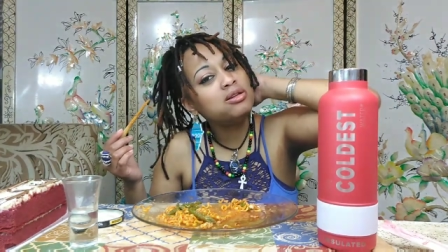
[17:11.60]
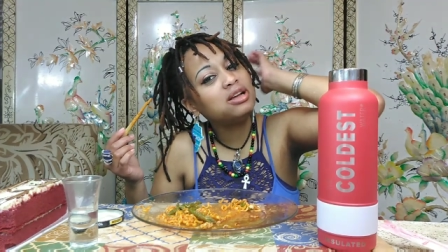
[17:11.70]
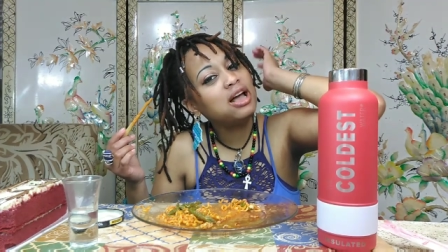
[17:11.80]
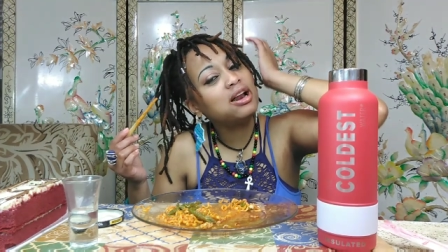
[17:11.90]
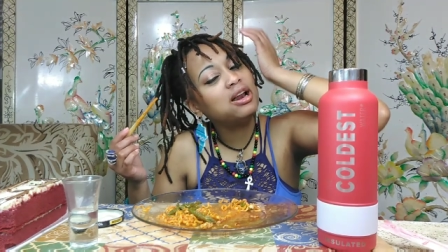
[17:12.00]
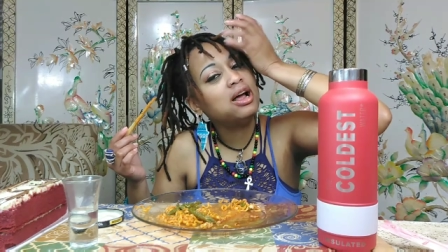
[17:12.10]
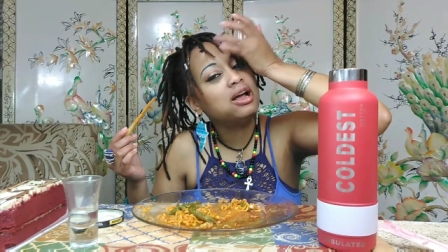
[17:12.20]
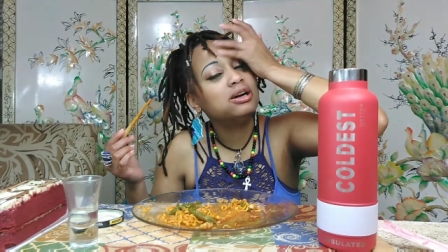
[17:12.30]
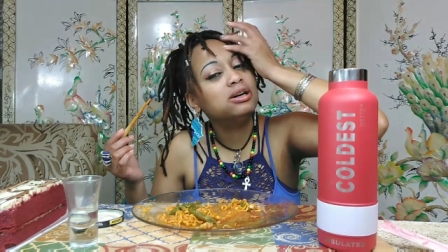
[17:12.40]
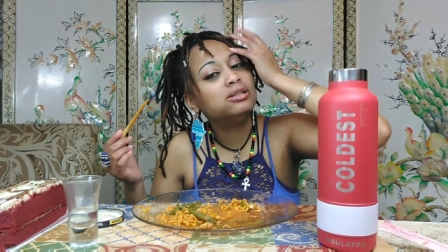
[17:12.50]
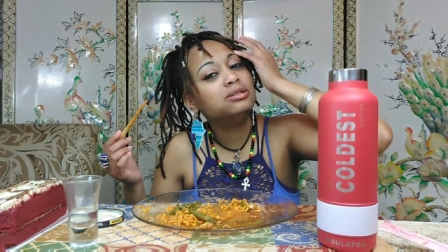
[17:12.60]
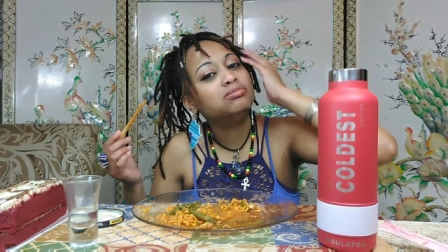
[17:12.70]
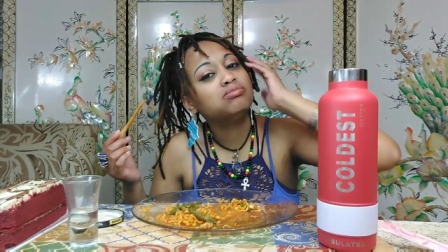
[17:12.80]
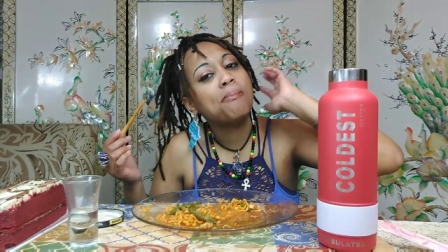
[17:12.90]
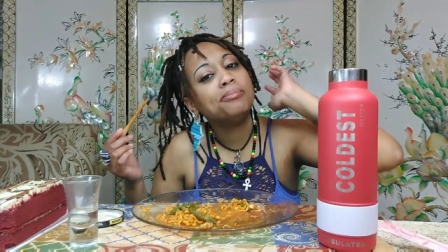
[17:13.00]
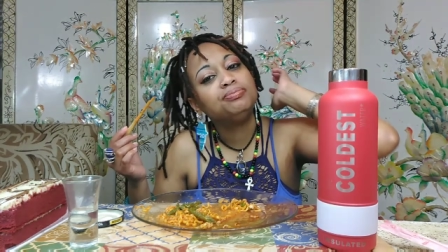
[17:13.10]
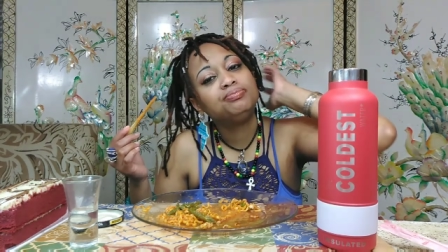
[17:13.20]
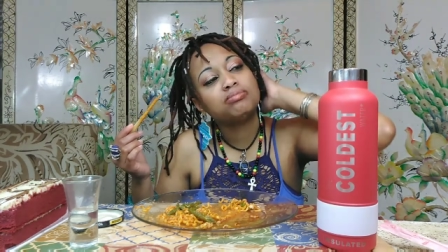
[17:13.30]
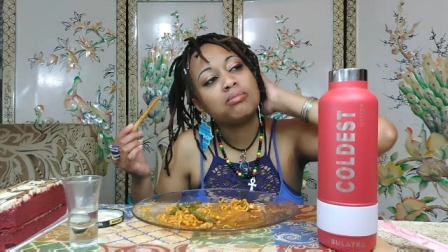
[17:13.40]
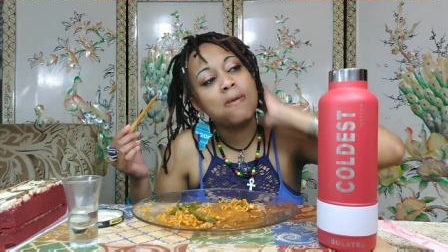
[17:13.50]
They're kind of like um,
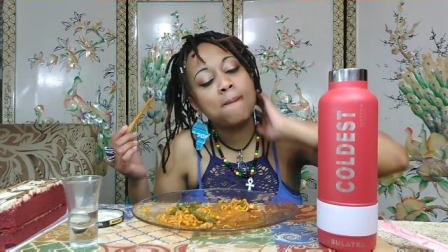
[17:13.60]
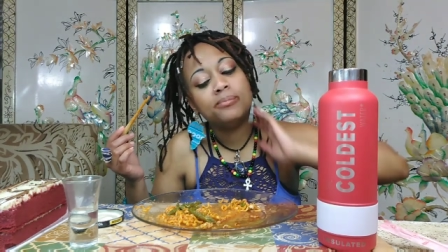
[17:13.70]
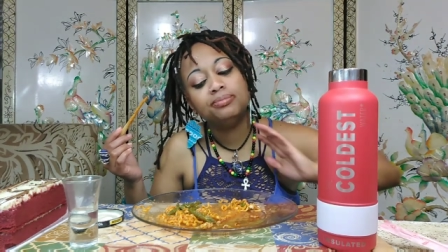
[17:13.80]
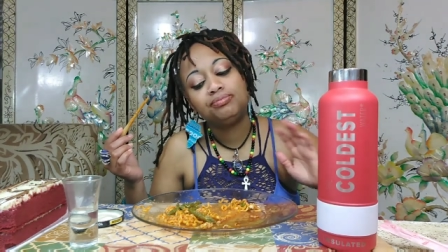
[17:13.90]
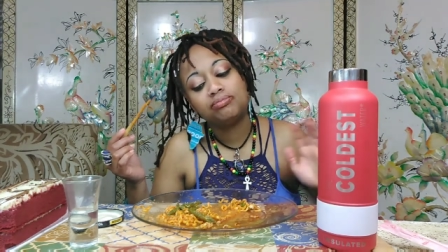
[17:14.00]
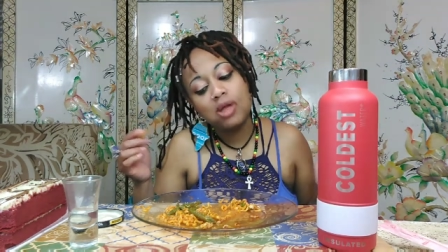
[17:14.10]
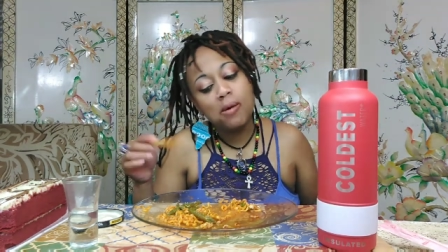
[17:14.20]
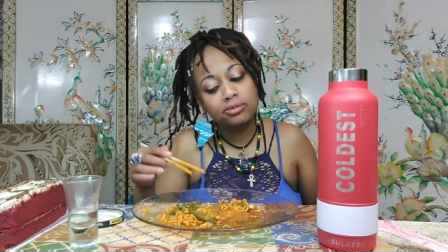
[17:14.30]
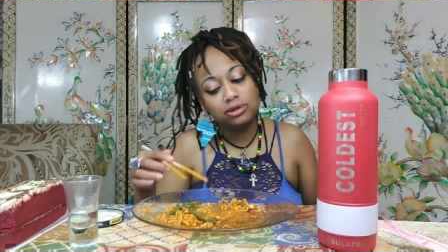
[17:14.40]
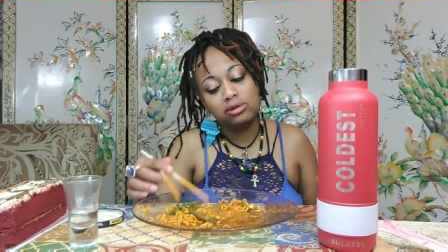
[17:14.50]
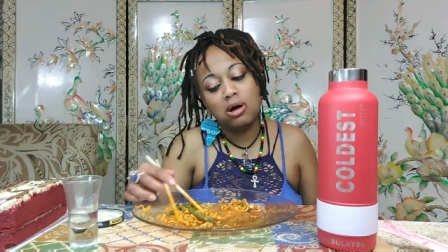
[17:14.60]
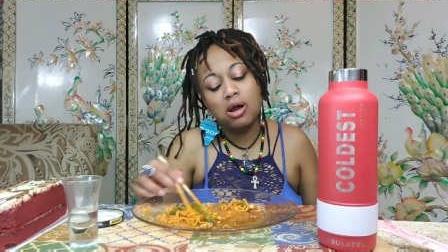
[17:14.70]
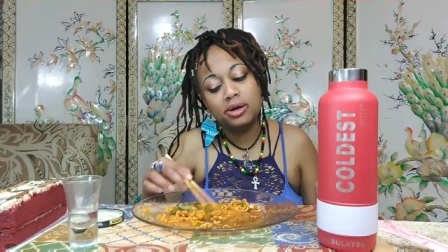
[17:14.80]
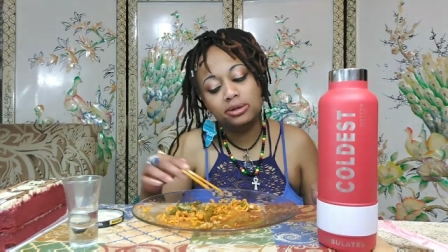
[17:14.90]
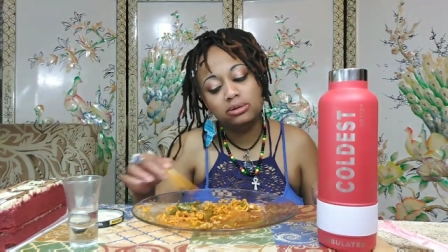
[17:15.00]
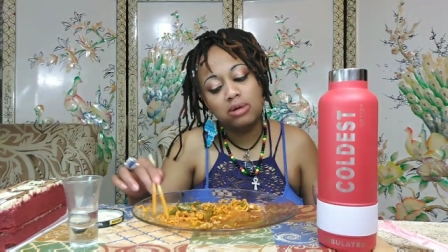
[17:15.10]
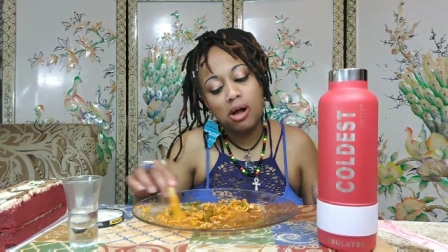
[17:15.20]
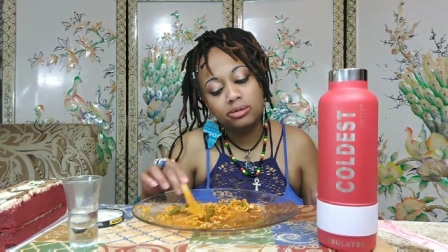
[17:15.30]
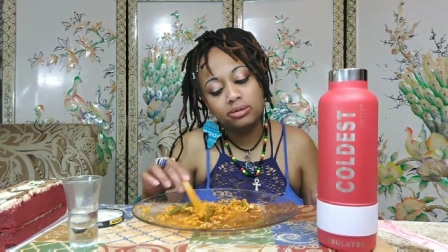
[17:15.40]
what you call it?